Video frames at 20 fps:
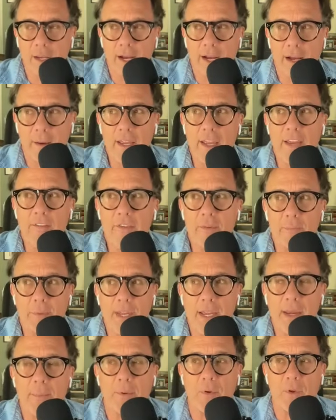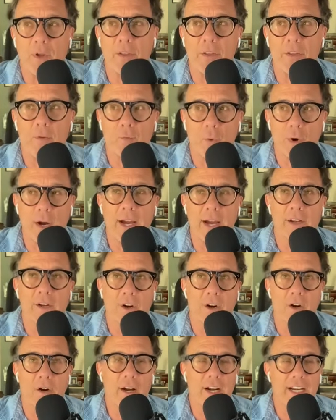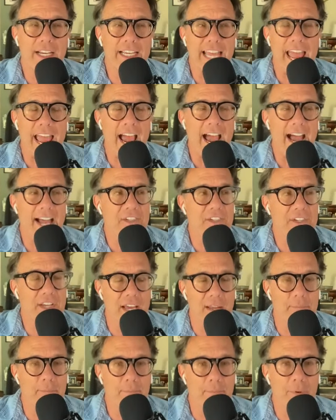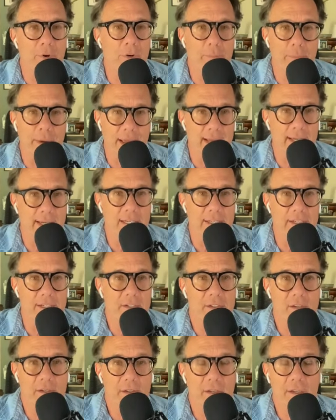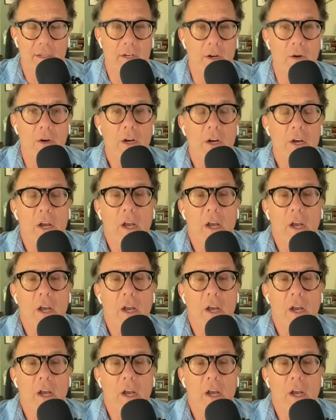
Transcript: even people on the right are aghast at book banning, you know,